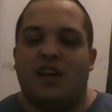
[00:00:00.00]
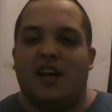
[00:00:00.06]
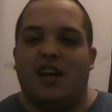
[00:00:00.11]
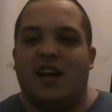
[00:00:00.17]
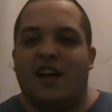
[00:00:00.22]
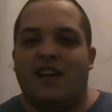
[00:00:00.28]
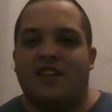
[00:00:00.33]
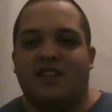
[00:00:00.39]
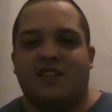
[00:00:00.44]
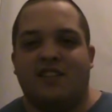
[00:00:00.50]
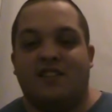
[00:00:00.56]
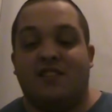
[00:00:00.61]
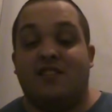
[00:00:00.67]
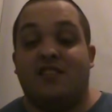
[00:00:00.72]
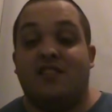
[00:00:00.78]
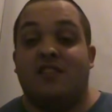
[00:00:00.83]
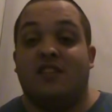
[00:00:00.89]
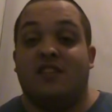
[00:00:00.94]
and
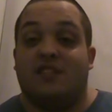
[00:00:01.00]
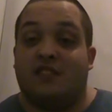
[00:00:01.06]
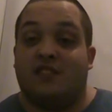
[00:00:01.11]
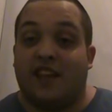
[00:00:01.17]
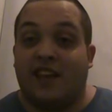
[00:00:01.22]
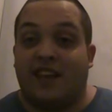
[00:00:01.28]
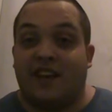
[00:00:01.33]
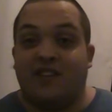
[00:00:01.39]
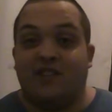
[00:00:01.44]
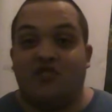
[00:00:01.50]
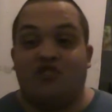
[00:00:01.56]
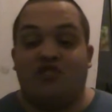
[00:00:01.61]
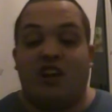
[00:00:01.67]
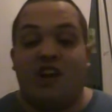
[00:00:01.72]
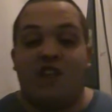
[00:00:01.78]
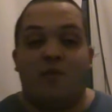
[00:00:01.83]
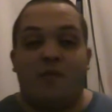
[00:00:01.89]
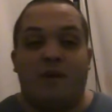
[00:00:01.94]
the second
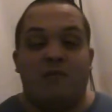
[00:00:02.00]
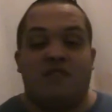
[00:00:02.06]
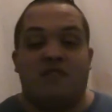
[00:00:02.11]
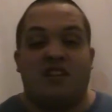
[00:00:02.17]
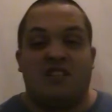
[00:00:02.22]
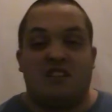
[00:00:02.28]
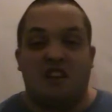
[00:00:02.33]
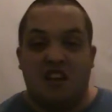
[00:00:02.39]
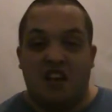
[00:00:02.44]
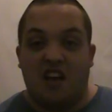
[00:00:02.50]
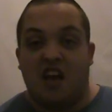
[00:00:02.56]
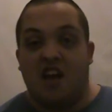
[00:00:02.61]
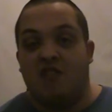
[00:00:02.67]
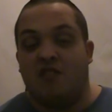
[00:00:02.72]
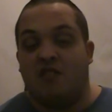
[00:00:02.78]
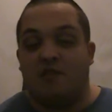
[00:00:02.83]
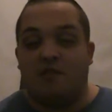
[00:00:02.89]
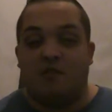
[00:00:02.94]
Shadow Man was like, I
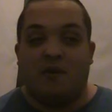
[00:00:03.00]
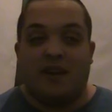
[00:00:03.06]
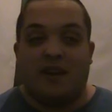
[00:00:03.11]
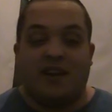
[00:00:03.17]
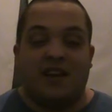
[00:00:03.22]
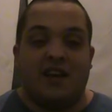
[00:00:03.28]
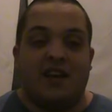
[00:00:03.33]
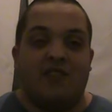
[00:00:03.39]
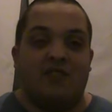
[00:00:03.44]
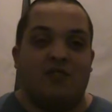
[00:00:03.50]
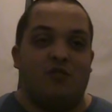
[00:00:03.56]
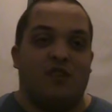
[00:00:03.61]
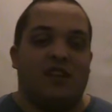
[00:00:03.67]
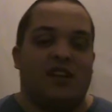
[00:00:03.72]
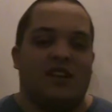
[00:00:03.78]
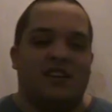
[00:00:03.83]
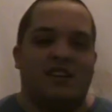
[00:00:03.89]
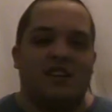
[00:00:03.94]
don't even recognize you,
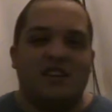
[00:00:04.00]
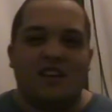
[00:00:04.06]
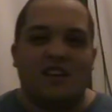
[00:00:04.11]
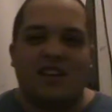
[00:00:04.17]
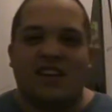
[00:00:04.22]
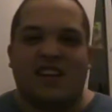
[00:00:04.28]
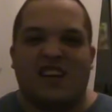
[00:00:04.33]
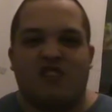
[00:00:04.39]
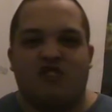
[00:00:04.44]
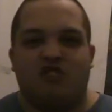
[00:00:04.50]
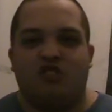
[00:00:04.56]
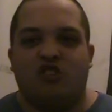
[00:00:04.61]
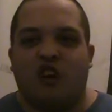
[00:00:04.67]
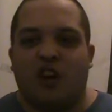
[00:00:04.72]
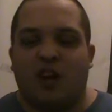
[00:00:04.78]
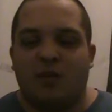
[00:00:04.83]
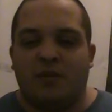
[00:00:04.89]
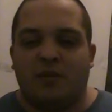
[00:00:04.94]
and Akashi got
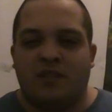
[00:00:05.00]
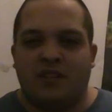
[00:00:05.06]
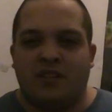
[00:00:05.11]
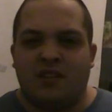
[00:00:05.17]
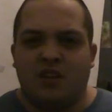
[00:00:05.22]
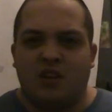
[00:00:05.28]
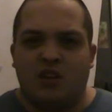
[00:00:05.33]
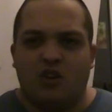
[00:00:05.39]
up and was like,